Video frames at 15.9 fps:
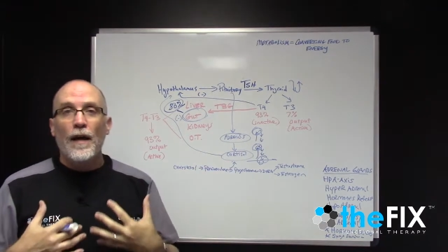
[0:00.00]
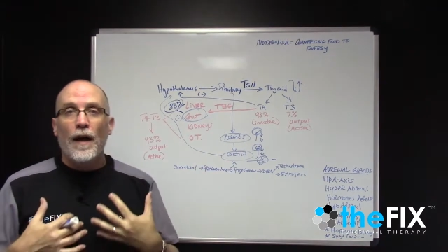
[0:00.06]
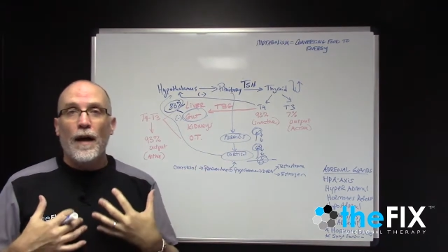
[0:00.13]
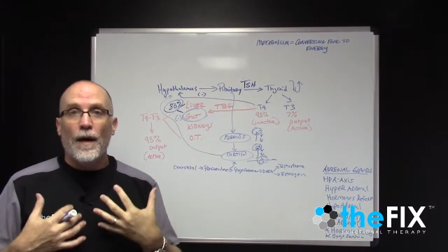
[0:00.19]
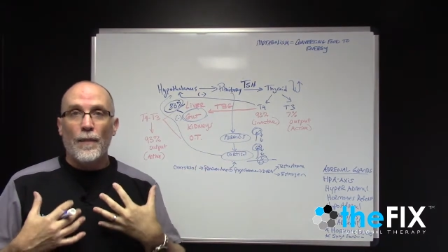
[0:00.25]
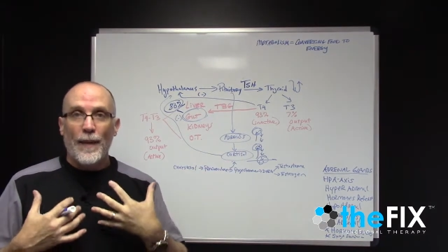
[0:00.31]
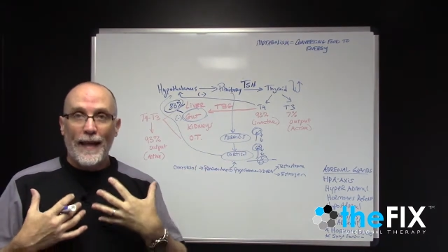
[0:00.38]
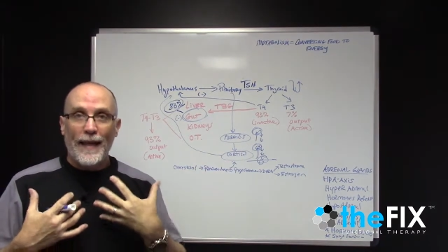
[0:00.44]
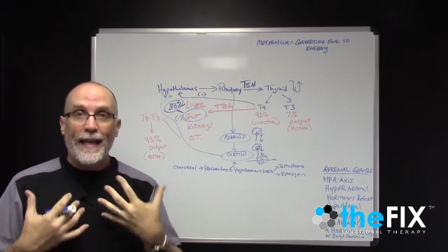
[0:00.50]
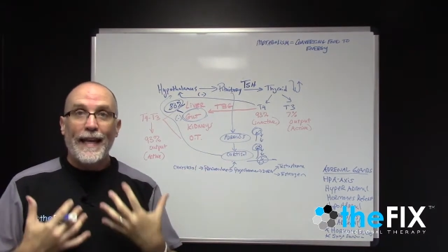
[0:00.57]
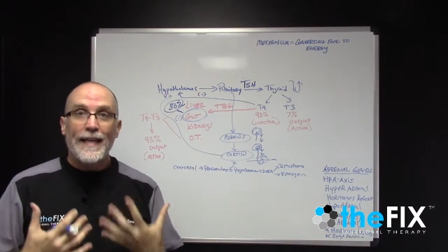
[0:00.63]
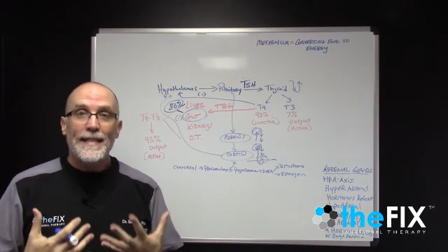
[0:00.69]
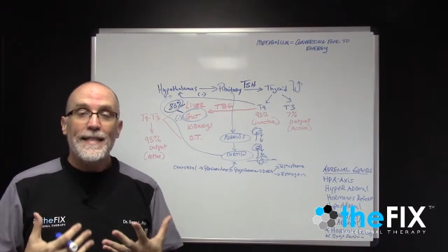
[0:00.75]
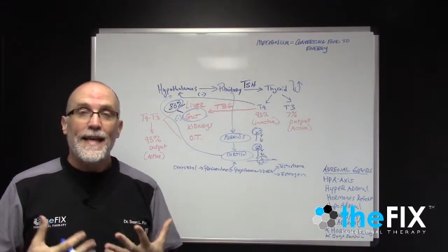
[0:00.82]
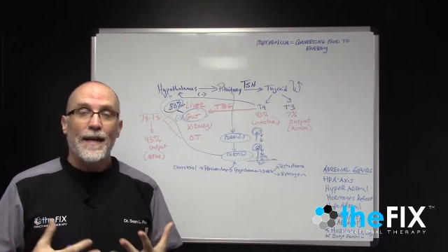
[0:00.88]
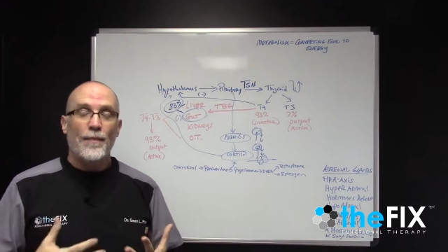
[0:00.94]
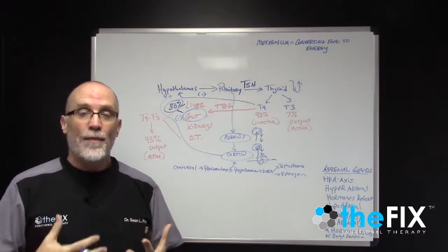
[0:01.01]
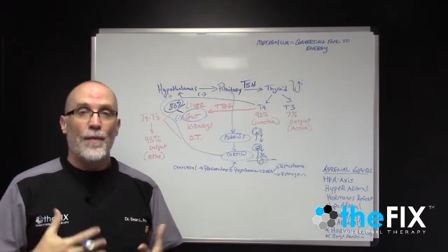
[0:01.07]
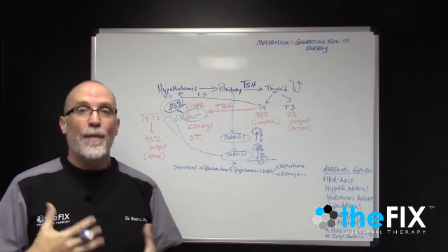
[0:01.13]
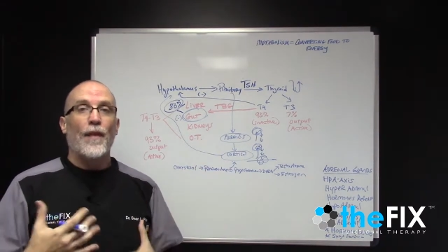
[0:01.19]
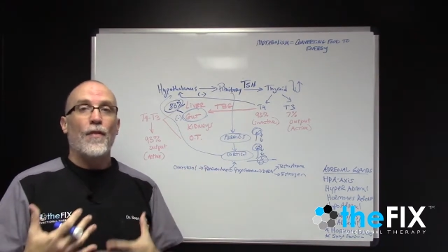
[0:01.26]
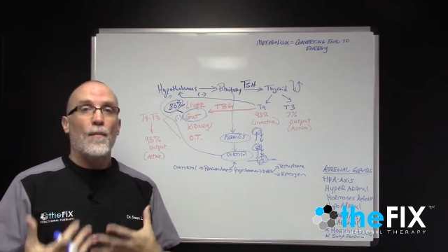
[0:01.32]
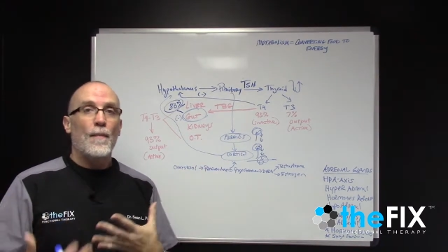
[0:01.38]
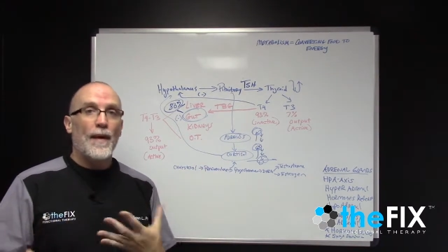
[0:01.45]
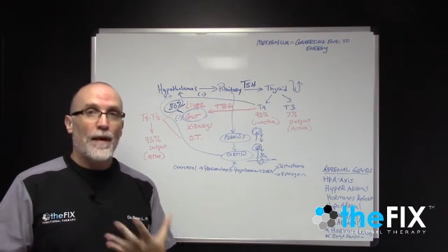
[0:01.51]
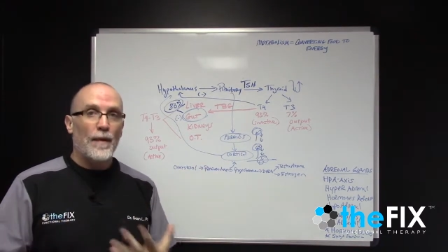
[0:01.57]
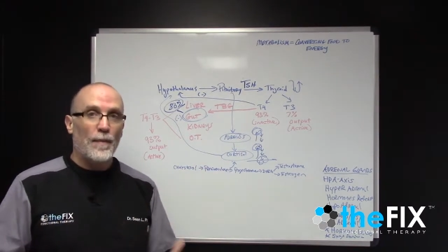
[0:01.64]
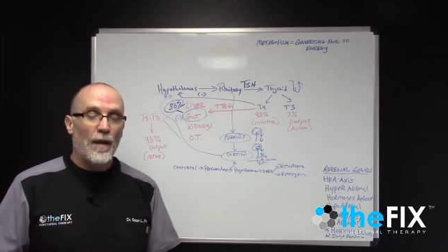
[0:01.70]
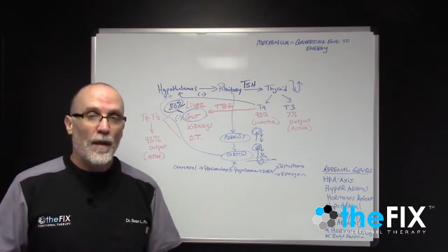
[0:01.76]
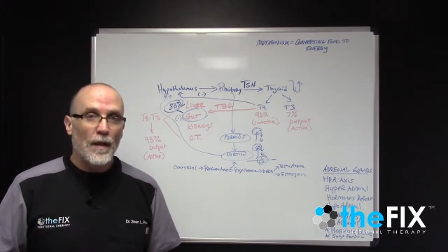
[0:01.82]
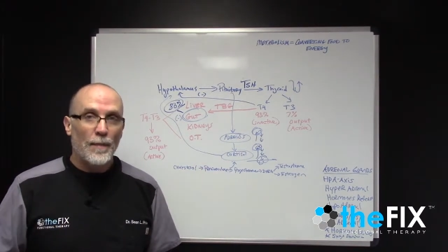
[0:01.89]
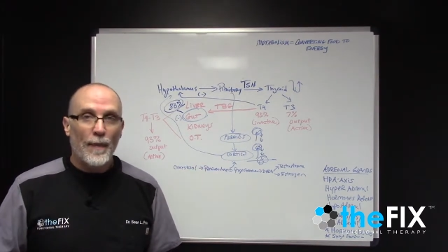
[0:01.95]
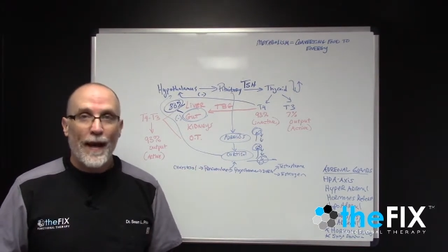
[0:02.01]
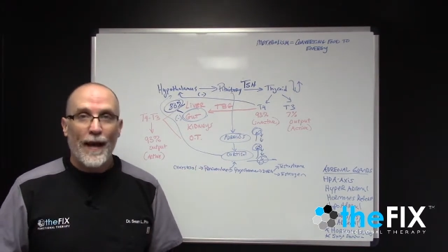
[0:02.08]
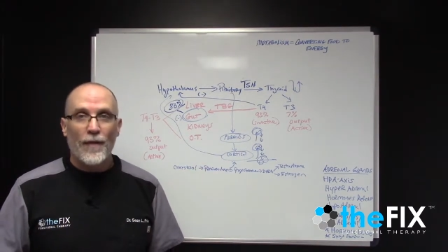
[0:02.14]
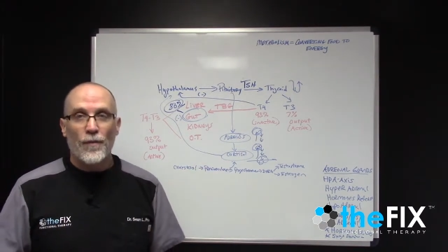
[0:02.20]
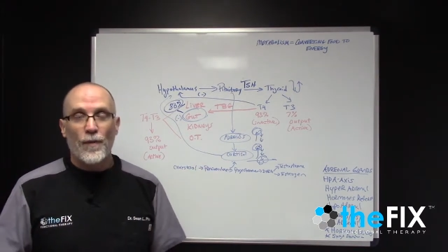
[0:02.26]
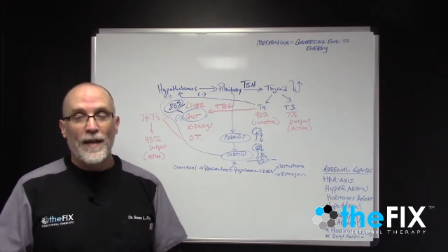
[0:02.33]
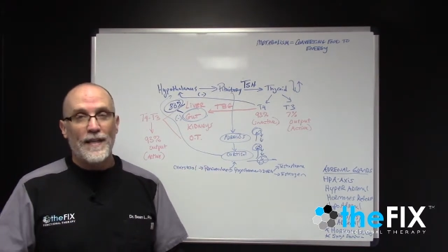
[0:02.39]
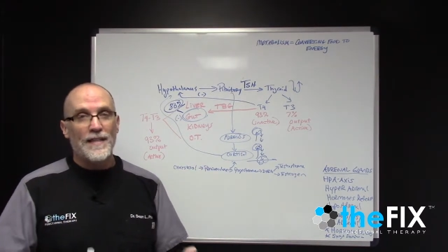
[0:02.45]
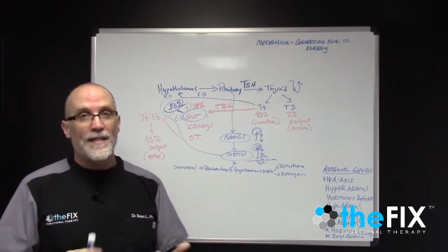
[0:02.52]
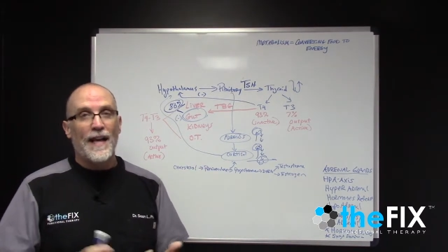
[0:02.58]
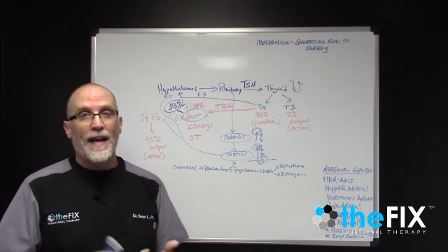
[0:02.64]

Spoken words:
and in depth about the metabolic pathways: